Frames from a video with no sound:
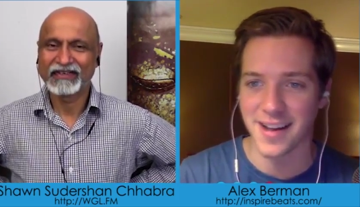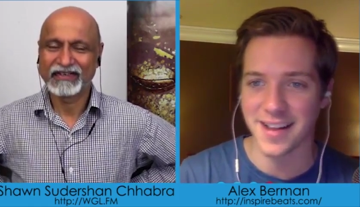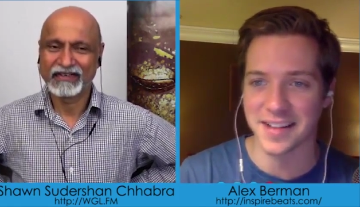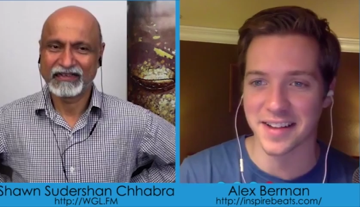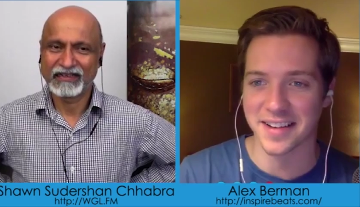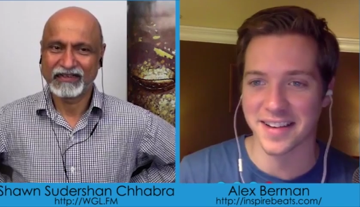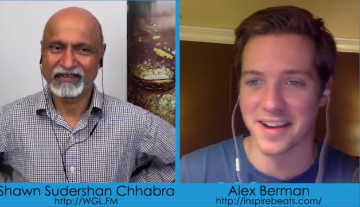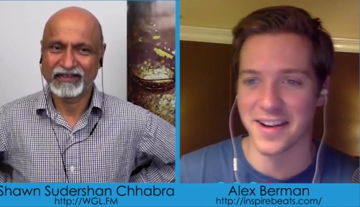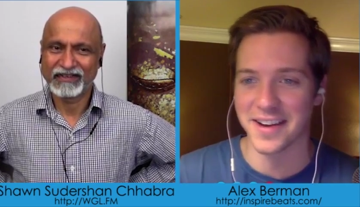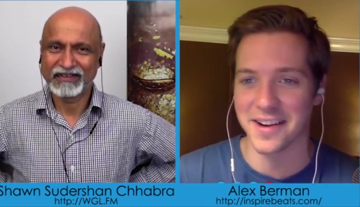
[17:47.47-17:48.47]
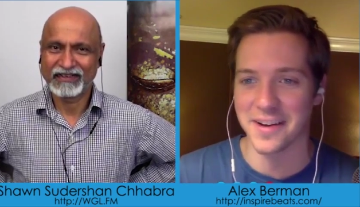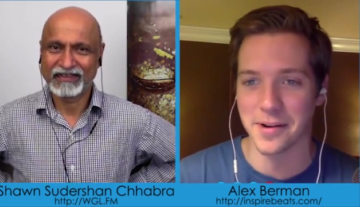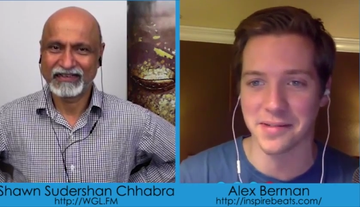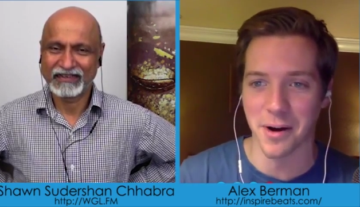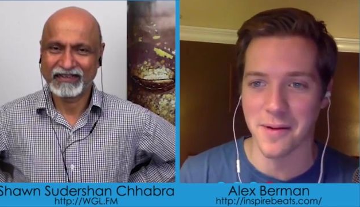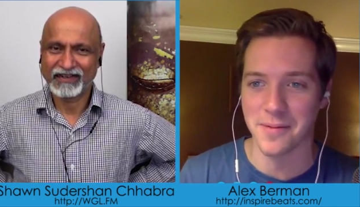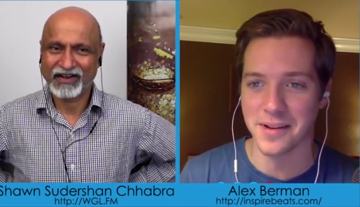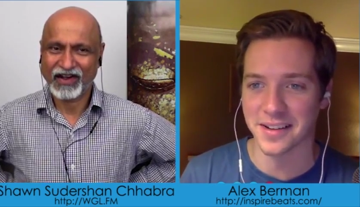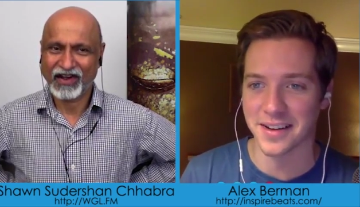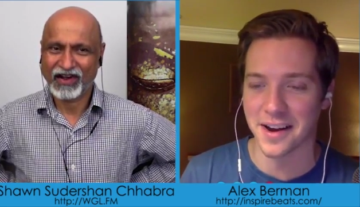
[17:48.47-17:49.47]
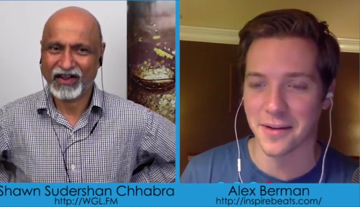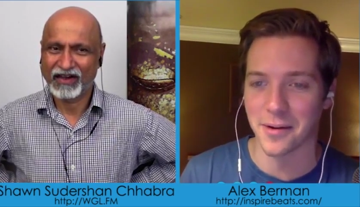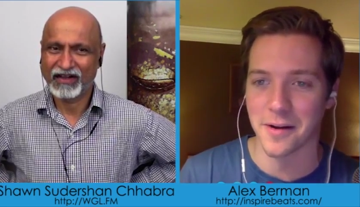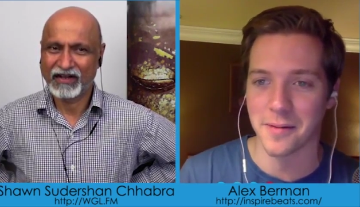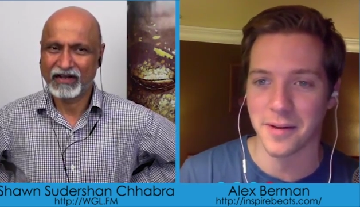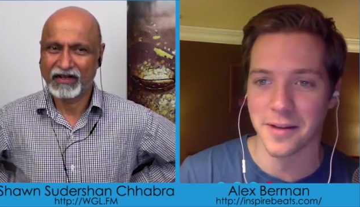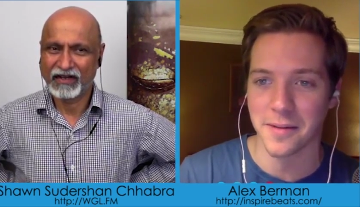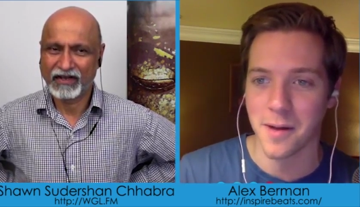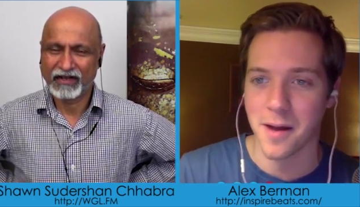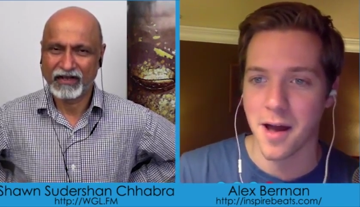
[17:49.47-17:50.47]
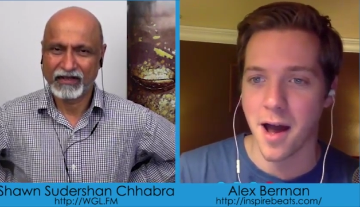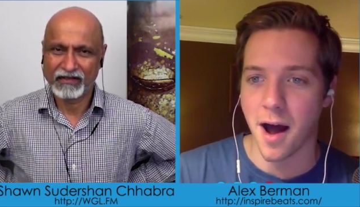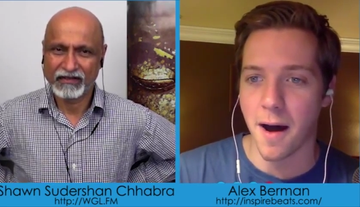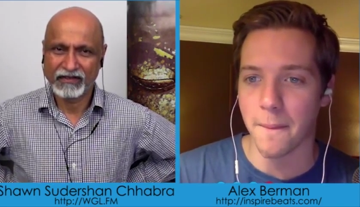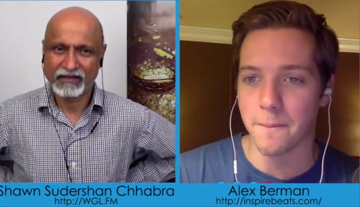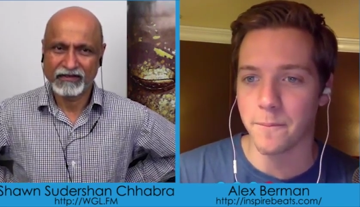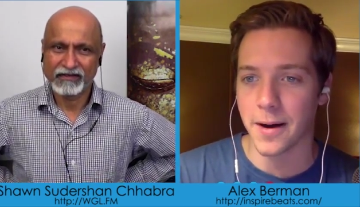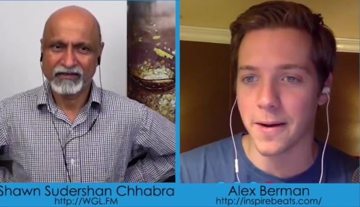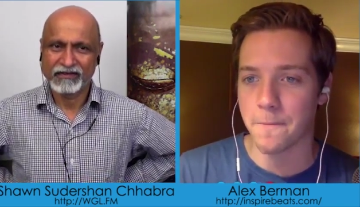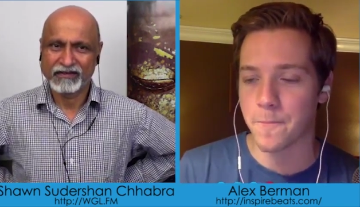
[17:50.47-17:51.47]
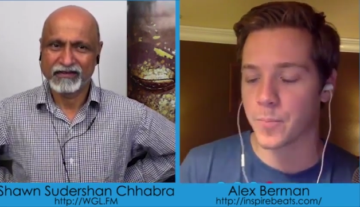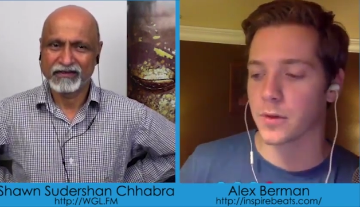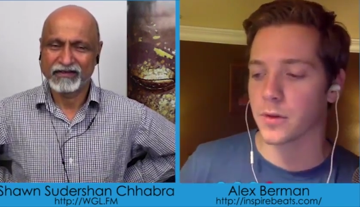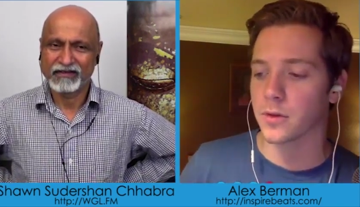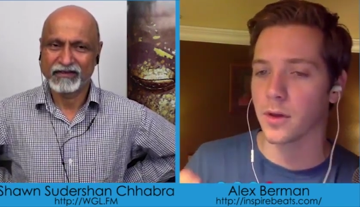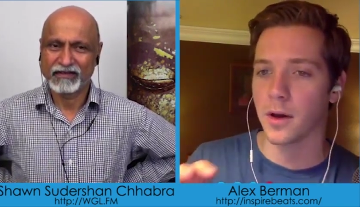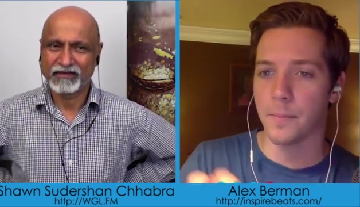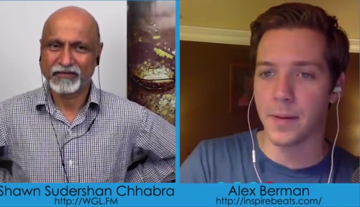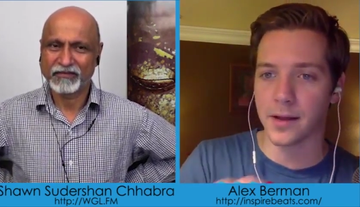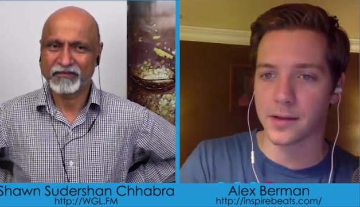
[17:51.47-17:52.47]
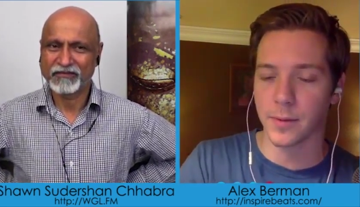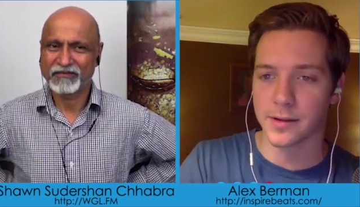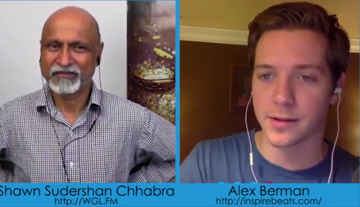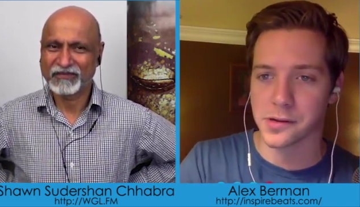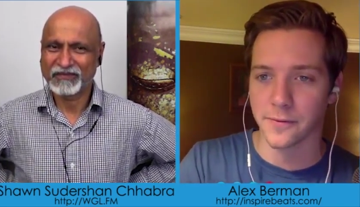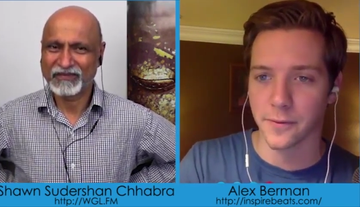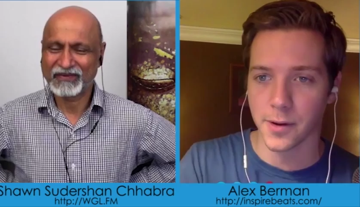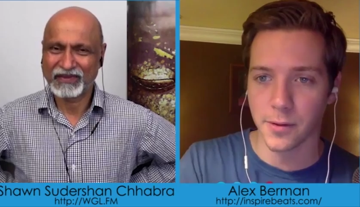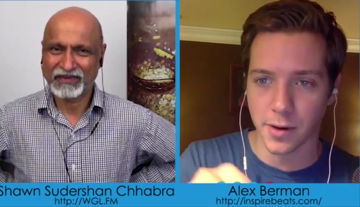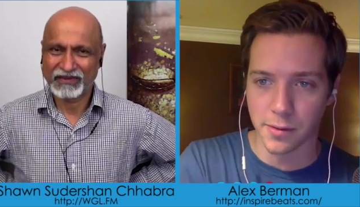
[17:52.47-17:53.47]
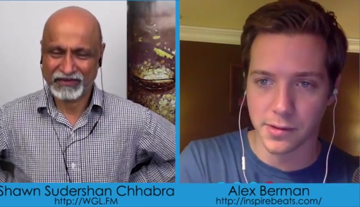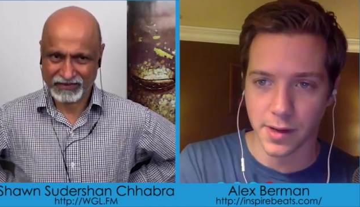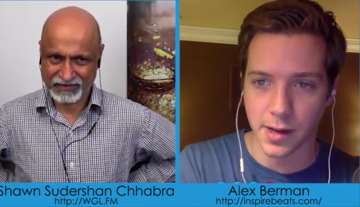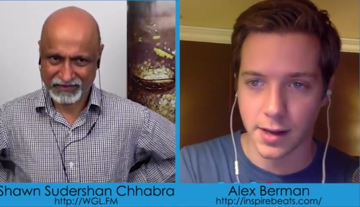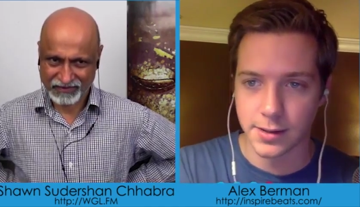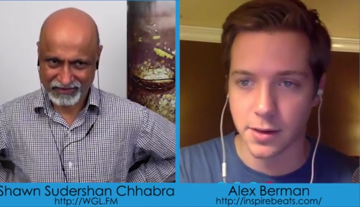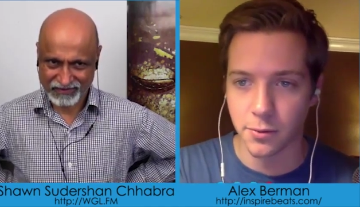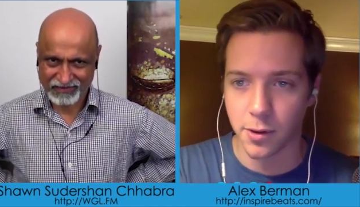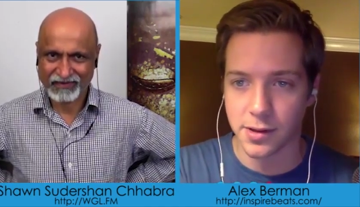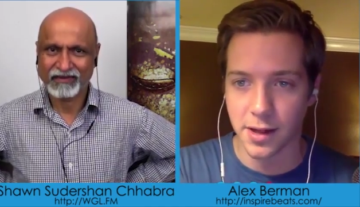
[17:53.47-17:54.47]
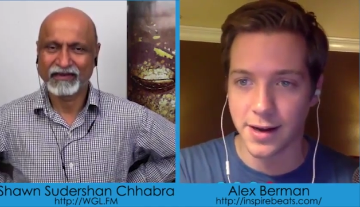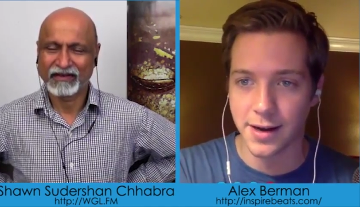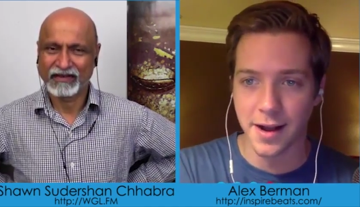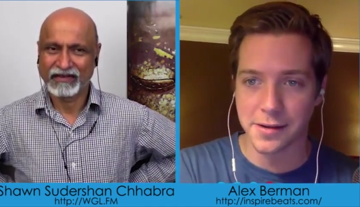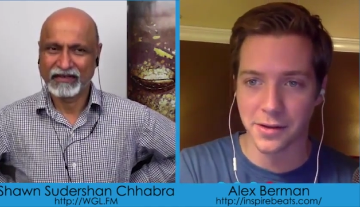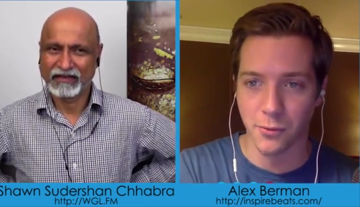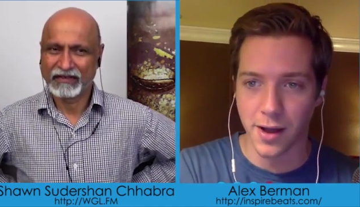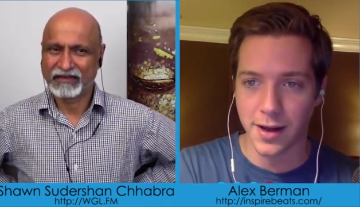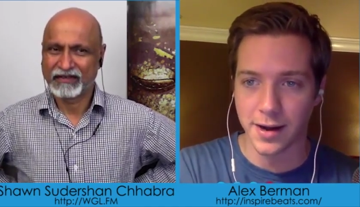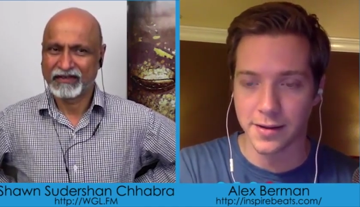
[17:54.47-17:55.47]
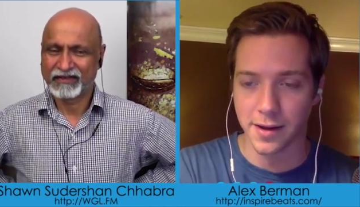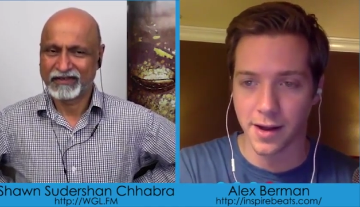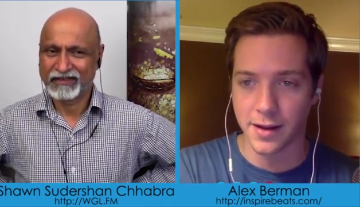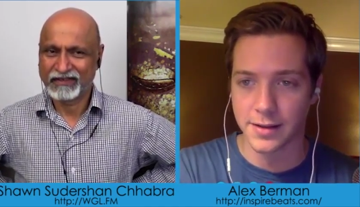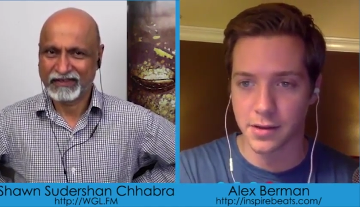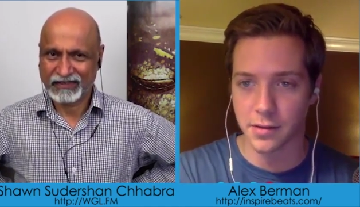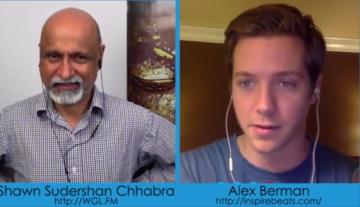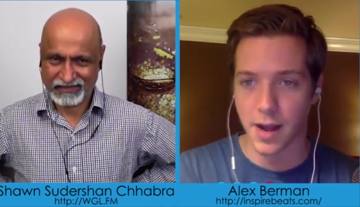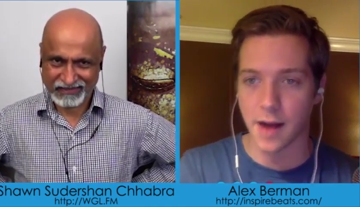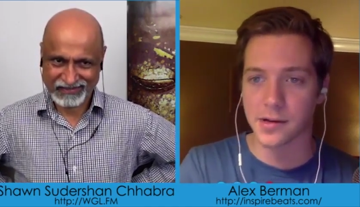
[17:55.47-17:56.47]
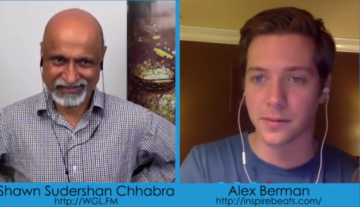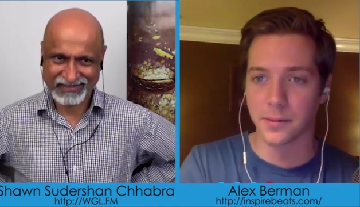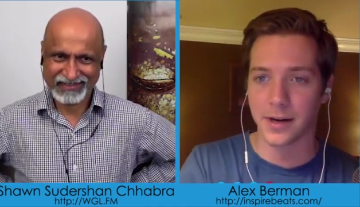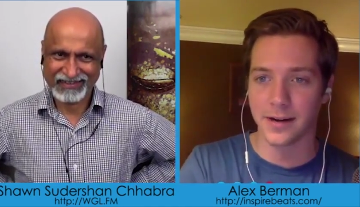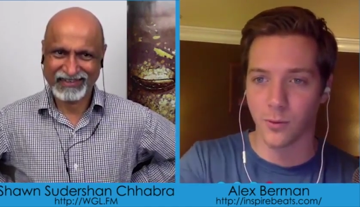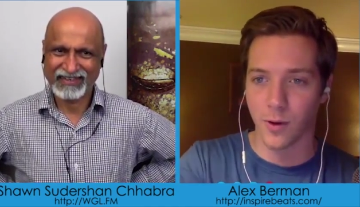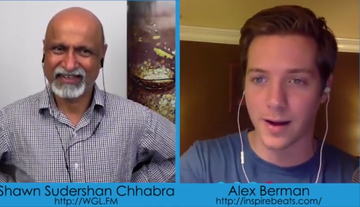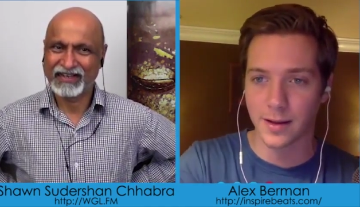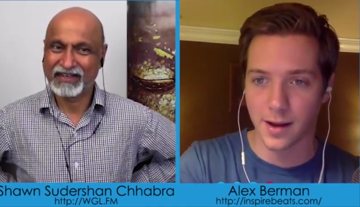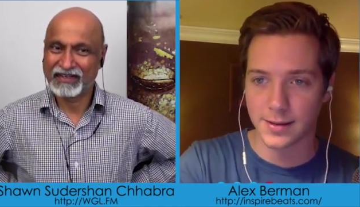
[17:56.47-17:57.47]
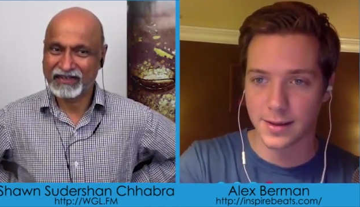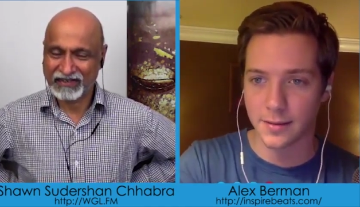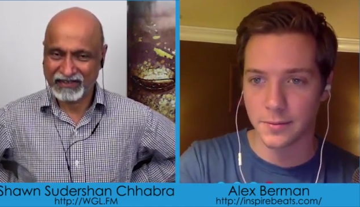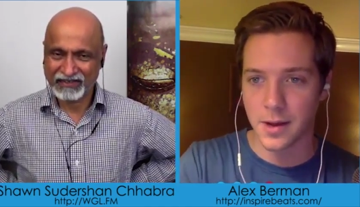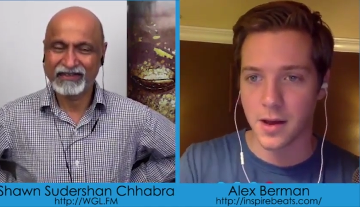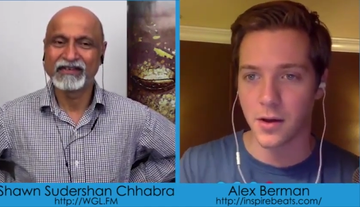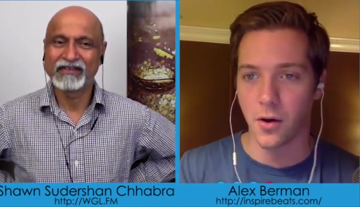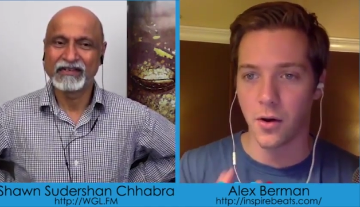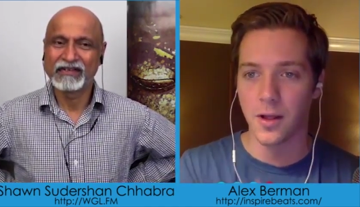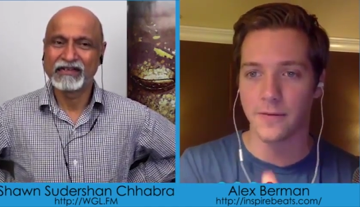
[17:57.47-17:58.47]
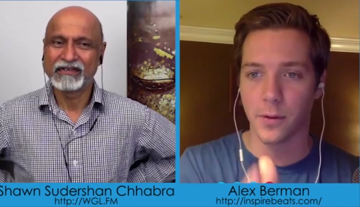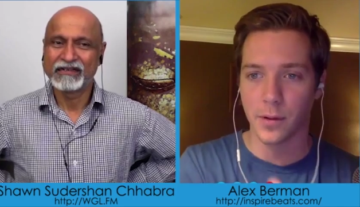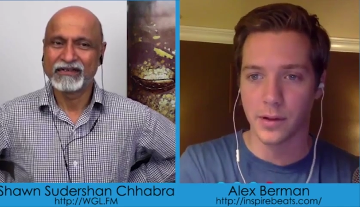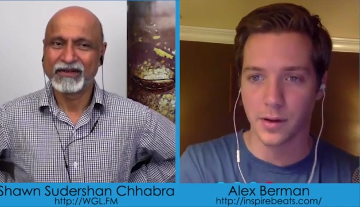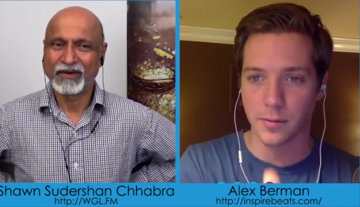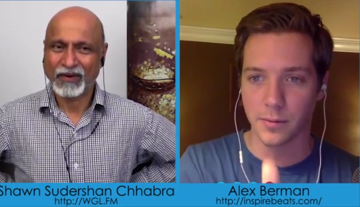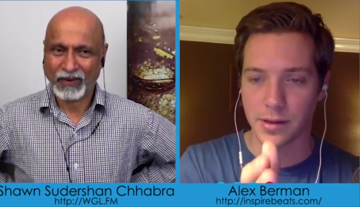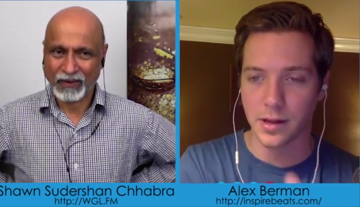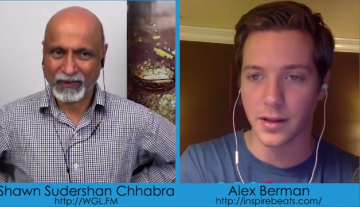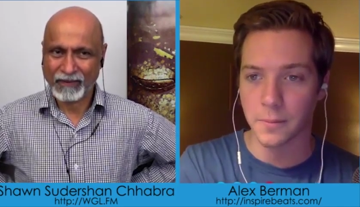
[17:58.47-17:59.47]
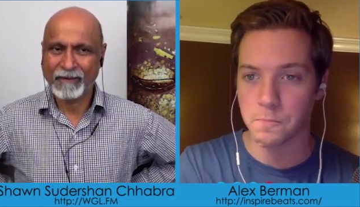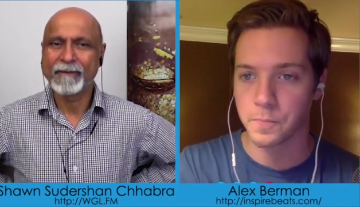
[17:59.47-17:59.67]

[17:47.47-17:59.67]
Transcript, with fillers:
Speaker 1: That's actually how I ended up at Inspire Beats. I got acquired by them. Um, but the biggest mindset shift for me when I was doing content was I didn't actually write any of the content. So I hired somebody to write the content, and all I focused on was selling.